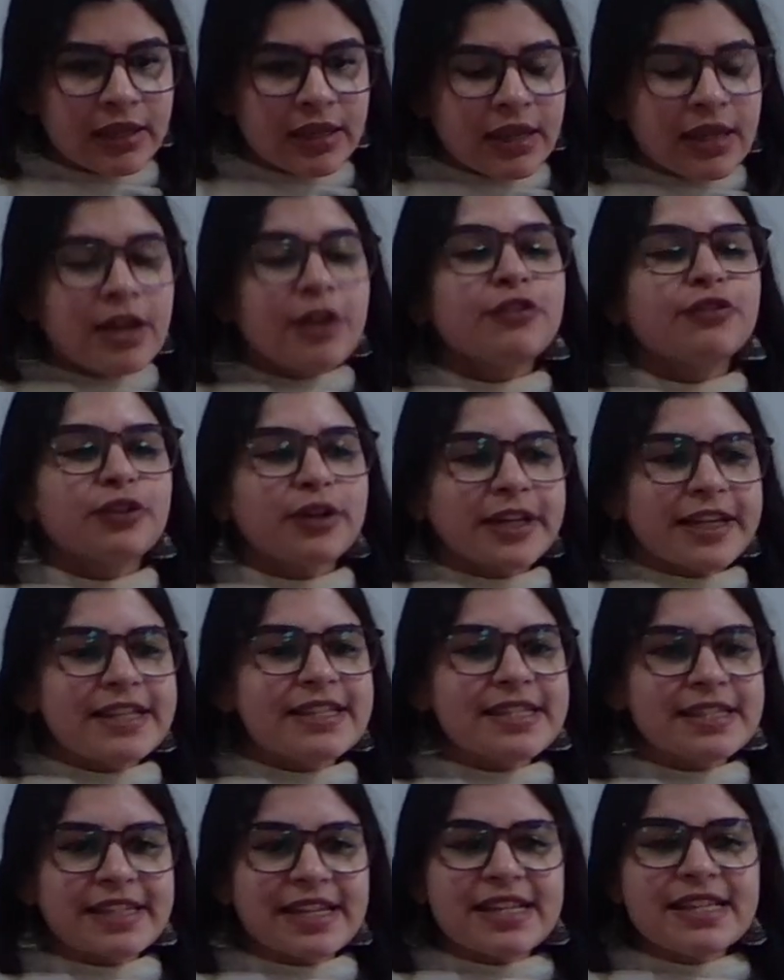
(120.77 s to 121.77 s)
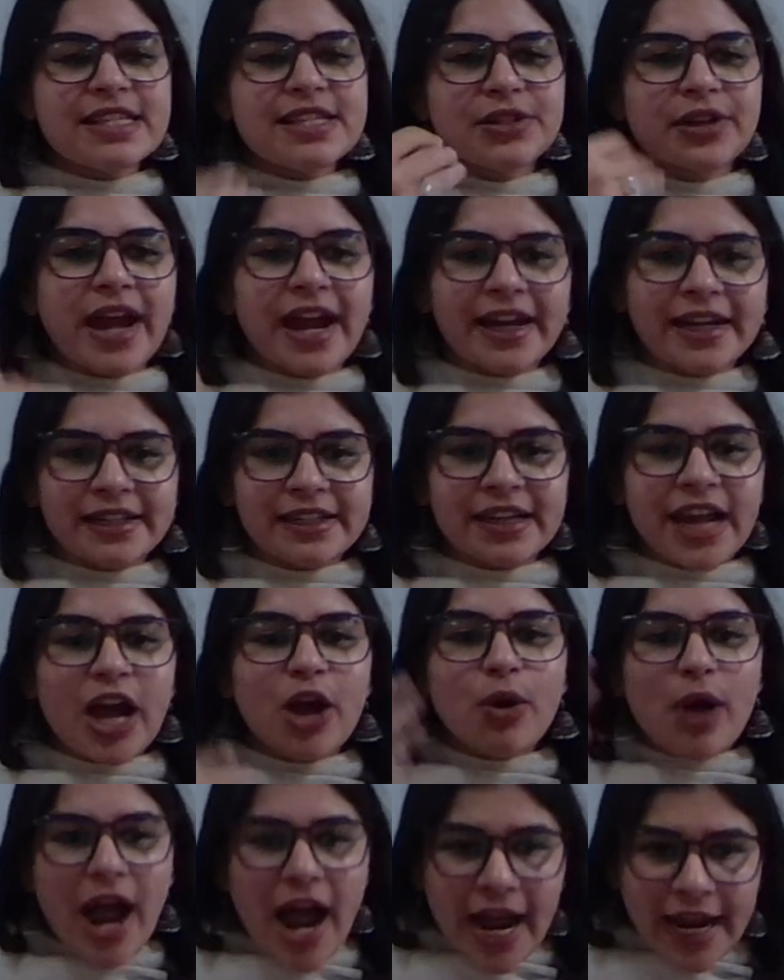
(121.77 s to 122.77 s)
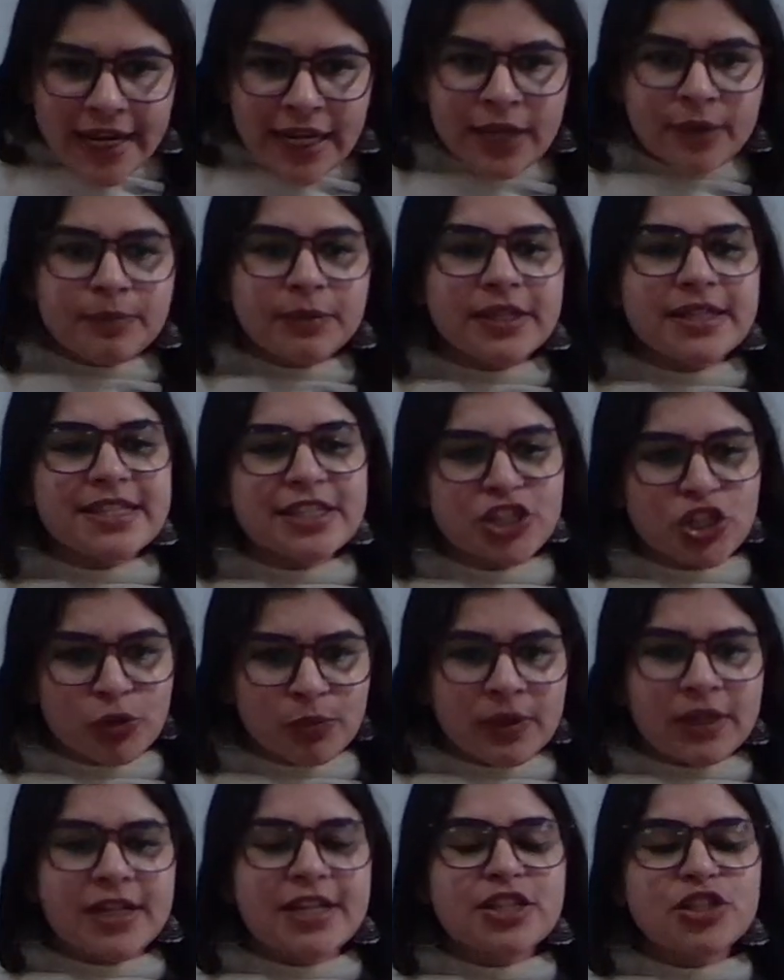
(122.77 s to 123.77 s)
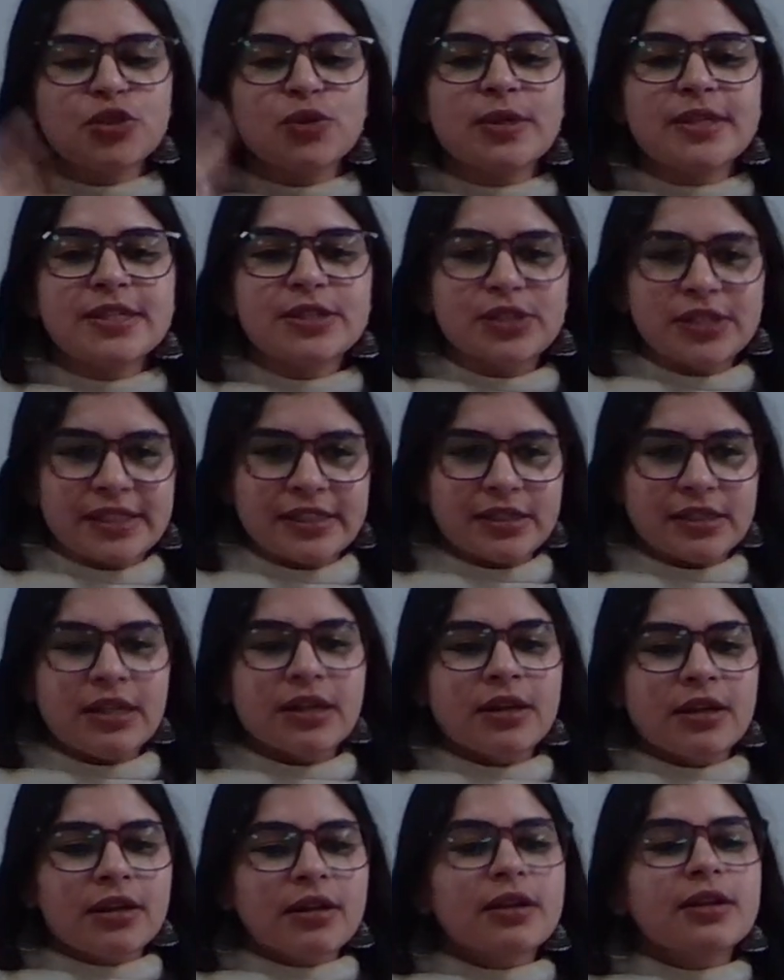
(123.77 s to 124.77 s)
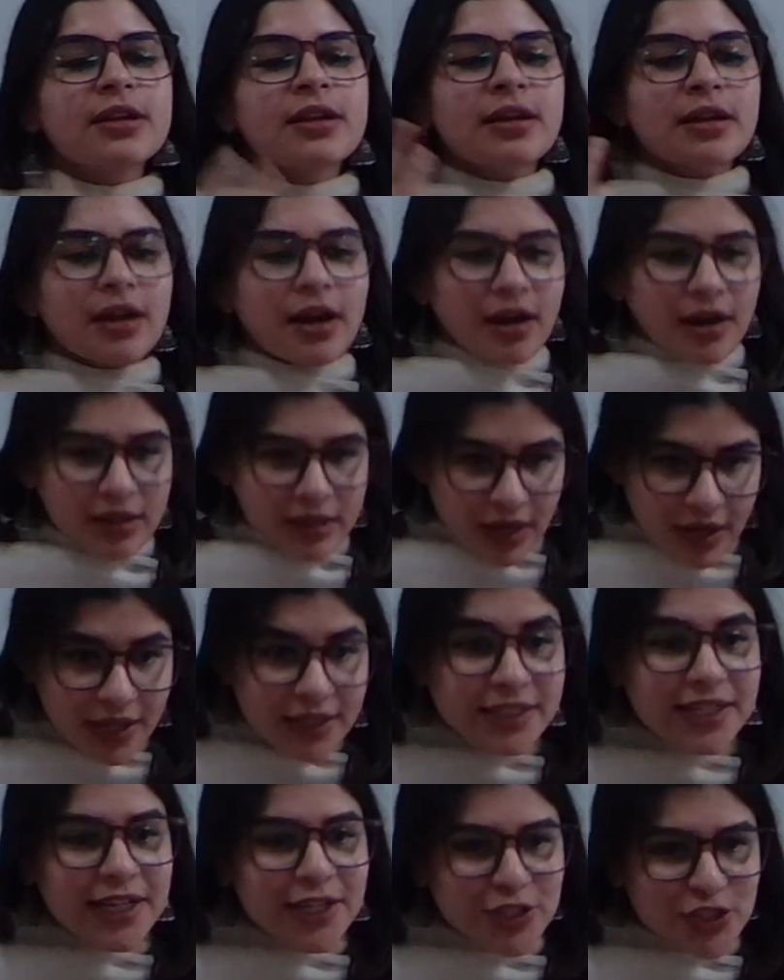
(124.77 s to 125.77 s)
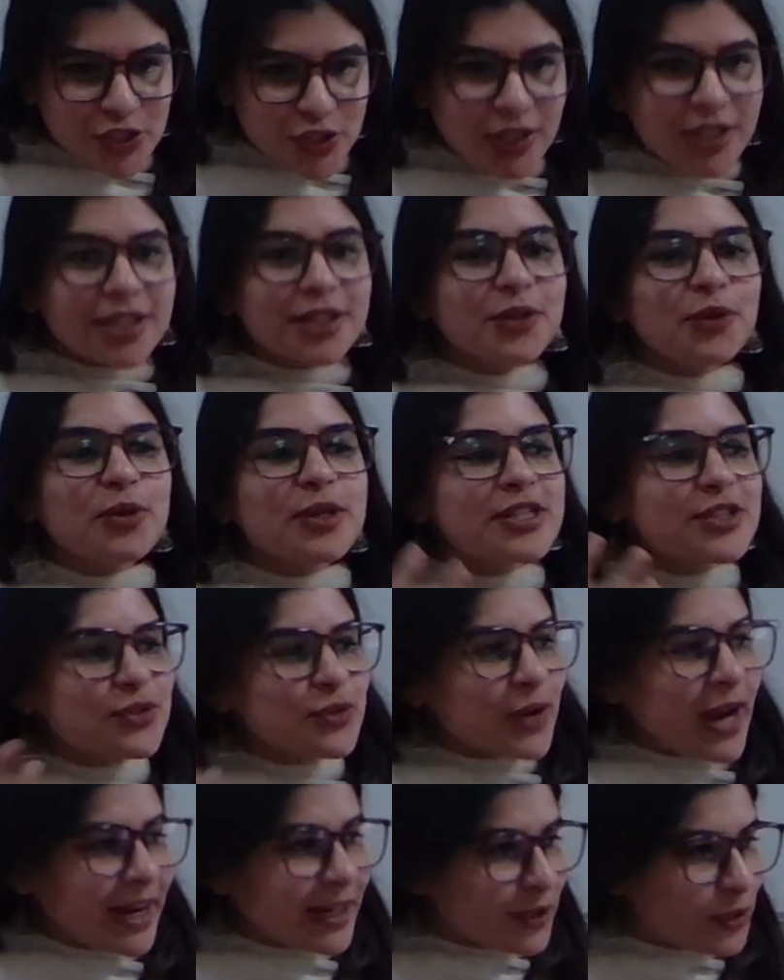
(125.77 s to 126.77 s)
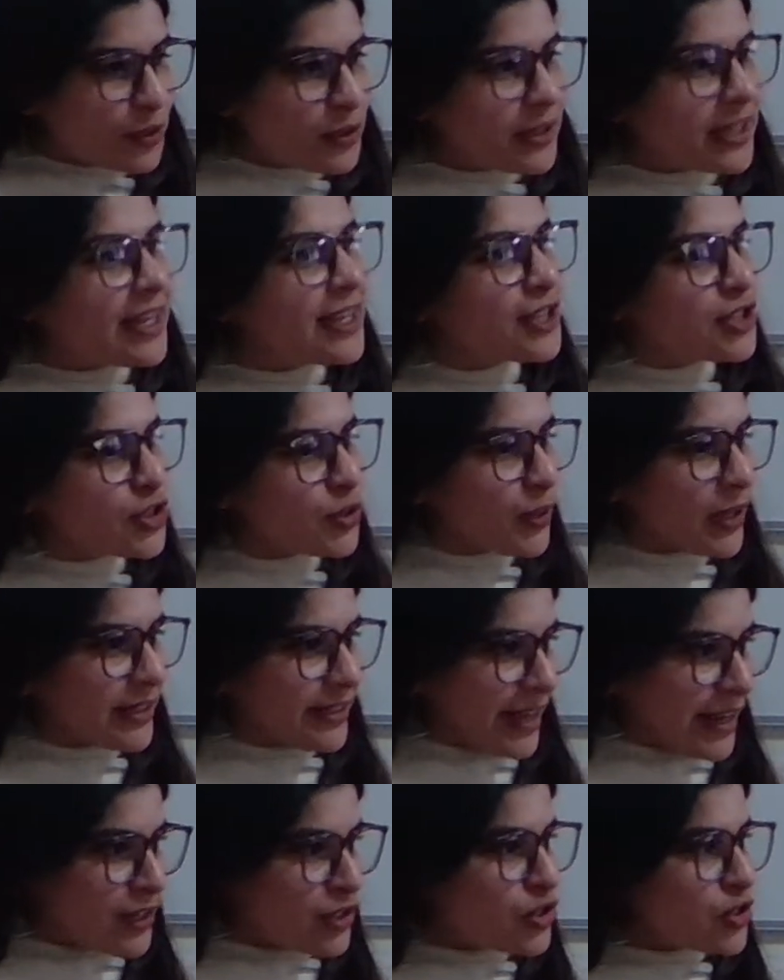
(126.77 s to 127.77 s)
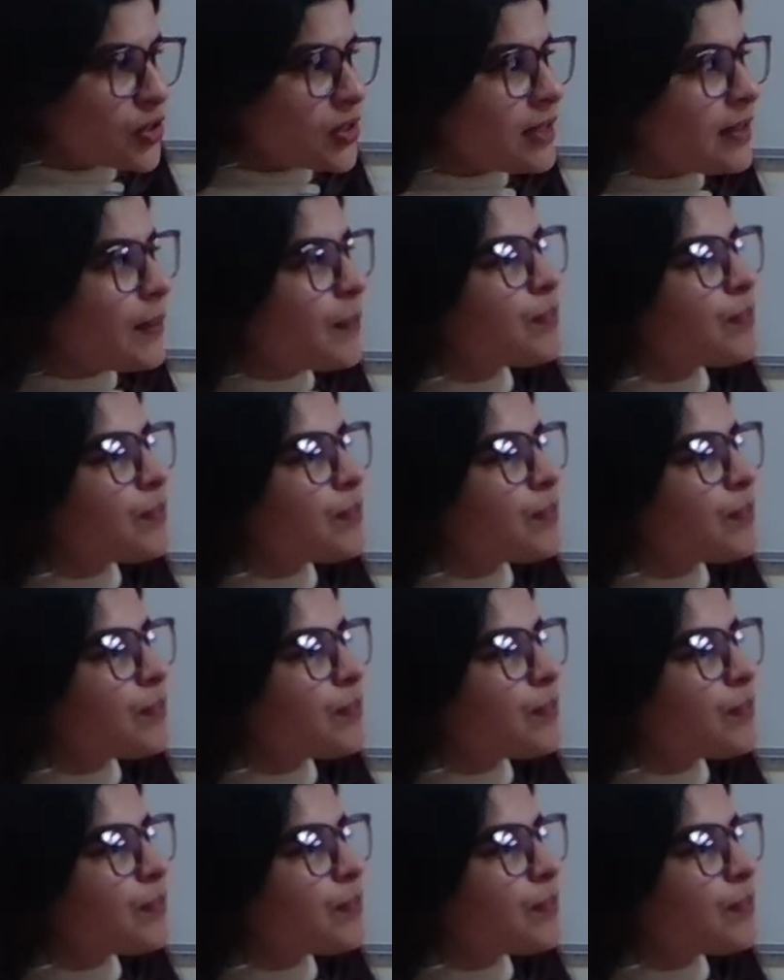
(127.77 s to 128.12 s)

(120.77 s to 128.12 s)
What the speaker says: For instance, right now I am the stimulus who is a teacher who is trying to teach you attention.